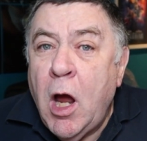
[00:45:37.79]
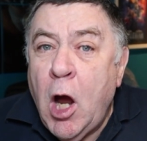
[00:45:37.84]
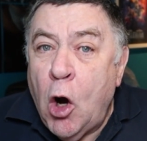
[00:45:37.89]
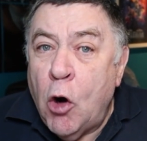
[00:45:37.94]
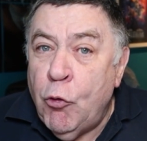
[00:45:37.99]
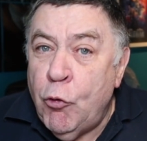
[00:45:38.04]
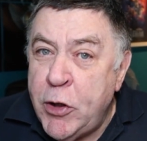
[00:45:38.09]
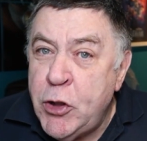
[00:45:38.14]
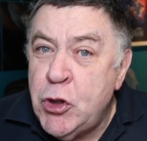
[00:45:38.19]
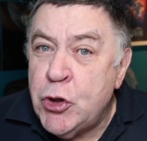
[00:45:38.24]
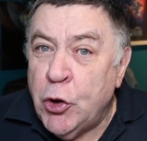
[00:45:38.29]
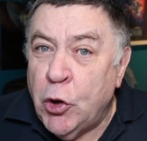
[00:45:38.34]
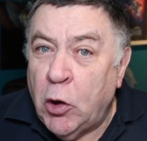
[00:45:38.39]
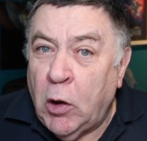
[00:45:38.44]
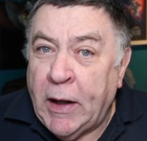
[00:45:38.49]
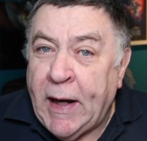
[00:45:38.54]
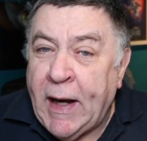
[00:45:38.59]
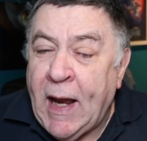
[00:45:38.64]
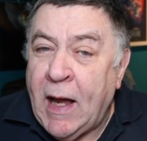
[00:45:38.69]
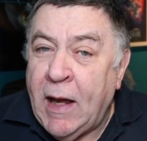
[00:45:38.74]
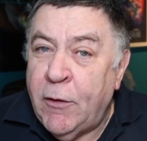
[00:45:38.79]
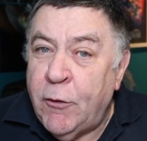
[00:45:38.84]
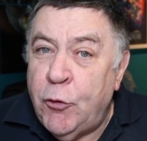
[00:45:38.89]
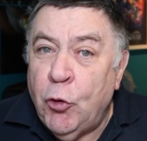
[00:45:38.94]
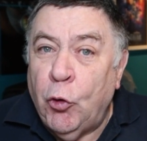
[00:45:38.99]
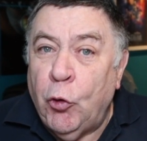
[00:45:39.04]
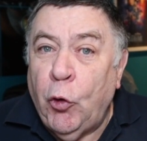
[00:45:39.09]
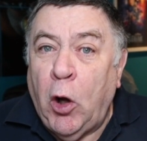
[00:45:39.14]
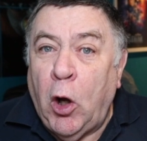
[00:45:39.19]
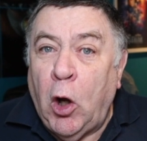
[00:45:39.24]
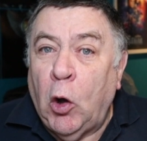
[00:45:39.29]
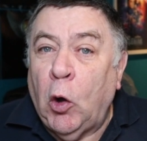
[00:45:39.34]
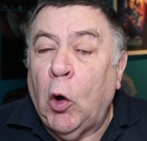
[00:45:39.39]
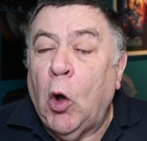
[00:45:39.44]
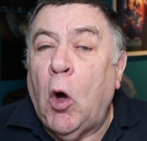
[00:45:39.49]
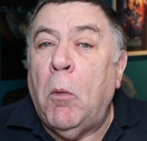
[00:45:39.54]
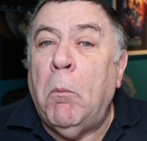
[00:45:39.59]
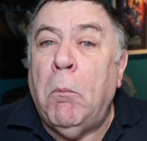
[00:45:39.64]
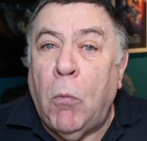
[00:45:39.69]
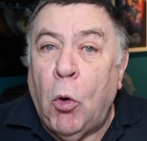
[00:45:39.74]
originally I'd done a
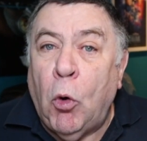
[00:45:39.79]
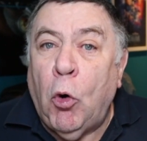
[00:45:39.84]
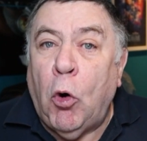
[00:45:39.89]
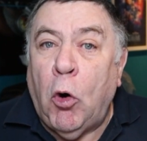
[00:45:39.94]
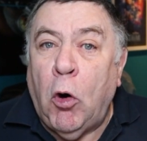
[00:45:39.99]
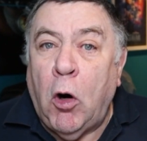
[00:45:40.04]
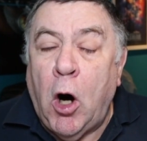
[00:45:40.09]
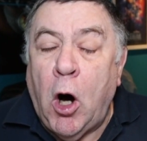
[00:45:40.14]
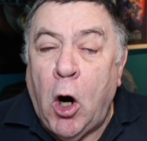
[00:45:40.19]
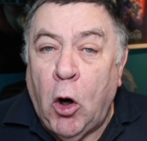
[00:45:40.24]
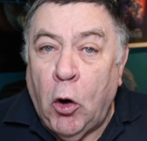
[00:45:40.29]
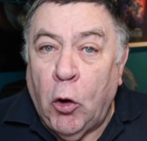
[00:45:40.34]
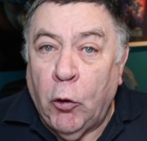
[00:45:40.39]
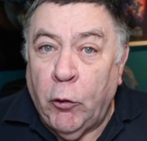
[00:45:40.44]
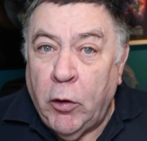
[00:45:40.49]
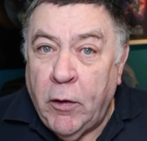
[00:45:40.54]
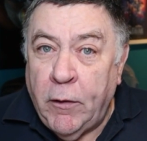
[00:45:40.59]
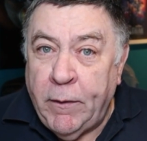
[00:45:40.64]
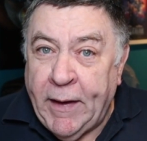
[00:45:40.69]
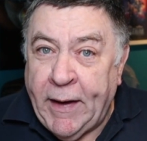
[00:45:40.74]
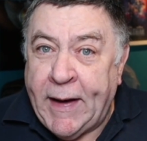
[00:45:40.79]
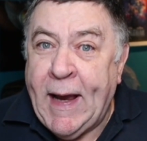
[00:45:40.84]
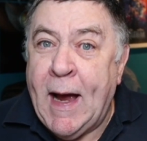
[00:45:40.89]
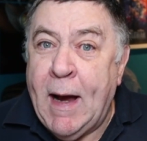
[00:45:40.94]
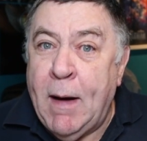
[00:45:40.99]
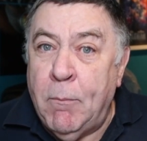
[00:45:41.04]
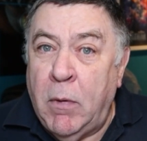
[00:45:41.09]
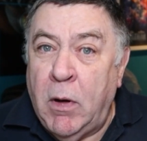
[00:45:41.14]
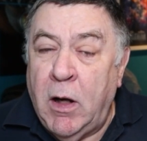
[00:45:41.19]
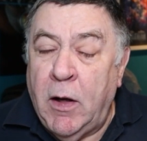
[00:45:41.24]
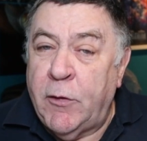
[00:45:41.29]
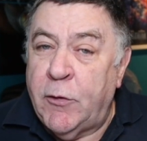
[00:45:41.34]
lot more on the camera.